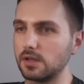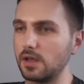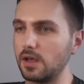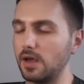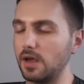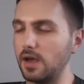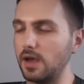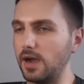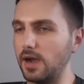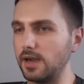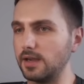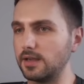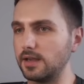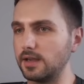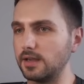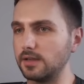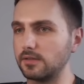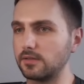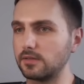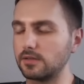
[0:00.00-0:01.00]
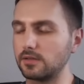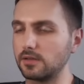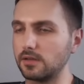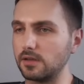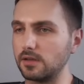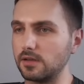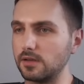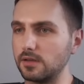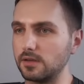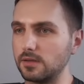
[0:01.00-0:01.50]
highlight
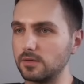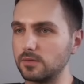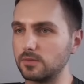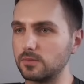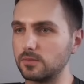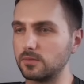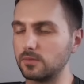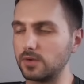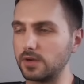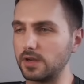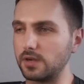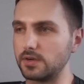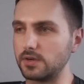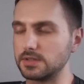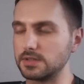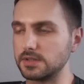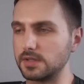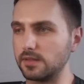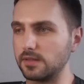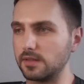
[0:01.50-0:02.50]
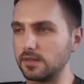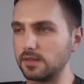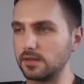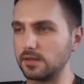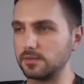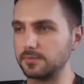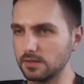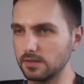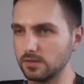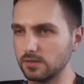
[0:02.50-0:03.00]
uh, whatever is in
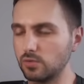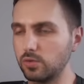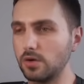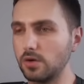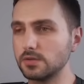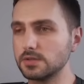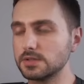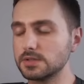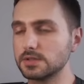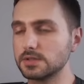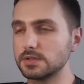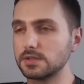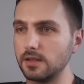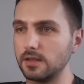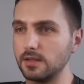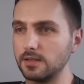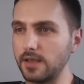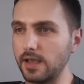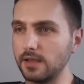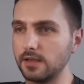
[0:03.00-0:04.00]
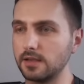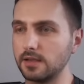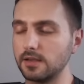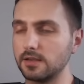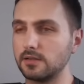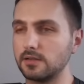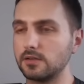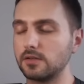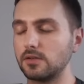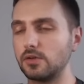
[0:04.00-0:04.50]
the quotes, yank
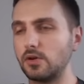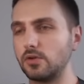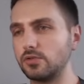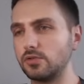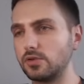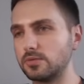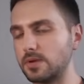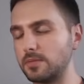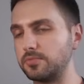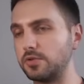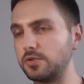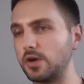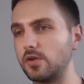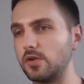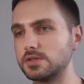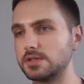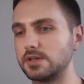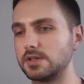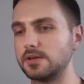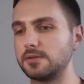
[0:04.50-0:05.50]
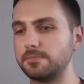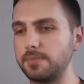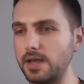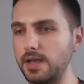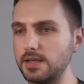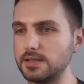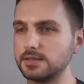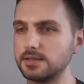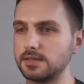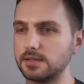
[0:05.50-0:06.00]
it, go into my browser,
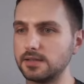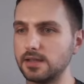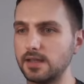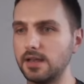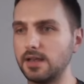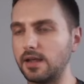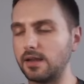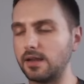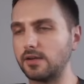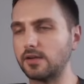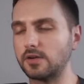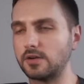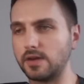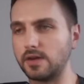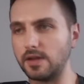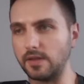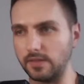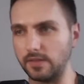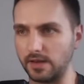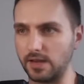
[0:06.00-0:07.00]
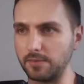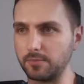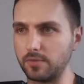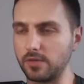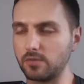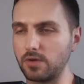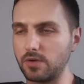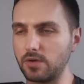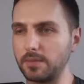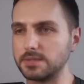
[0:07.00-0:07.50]
paste it, hit enter, and then I'm on
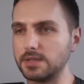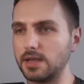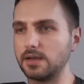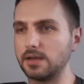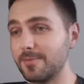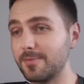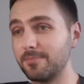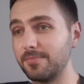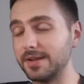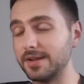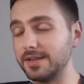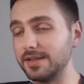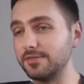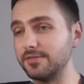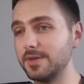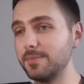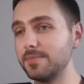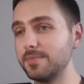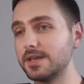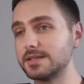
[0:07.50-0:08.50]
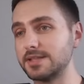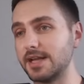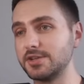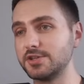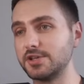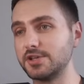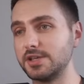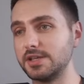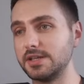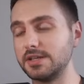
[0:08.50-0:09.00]
the website. But in Vim, there's
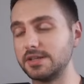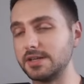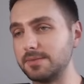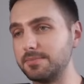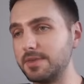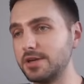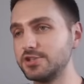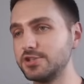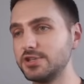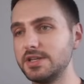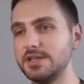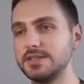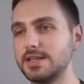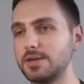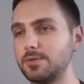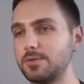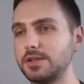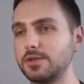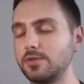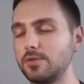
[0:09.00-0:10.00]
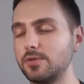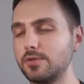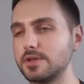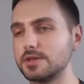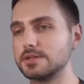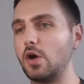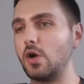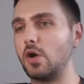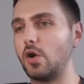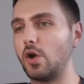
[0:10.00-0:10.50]
actually a much easier way to do
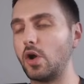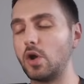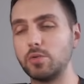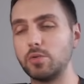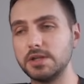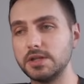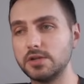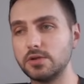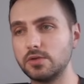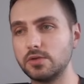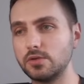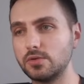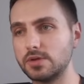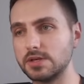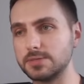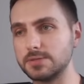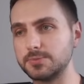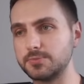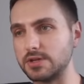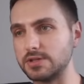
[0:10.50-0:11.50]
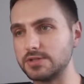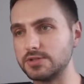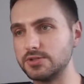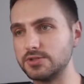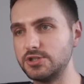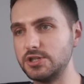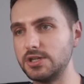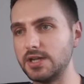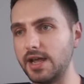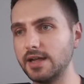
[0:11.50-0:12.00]
this. All we need to do is press
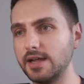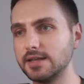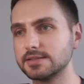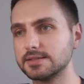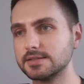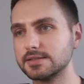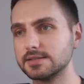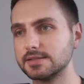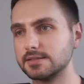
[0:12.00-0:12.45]
GX,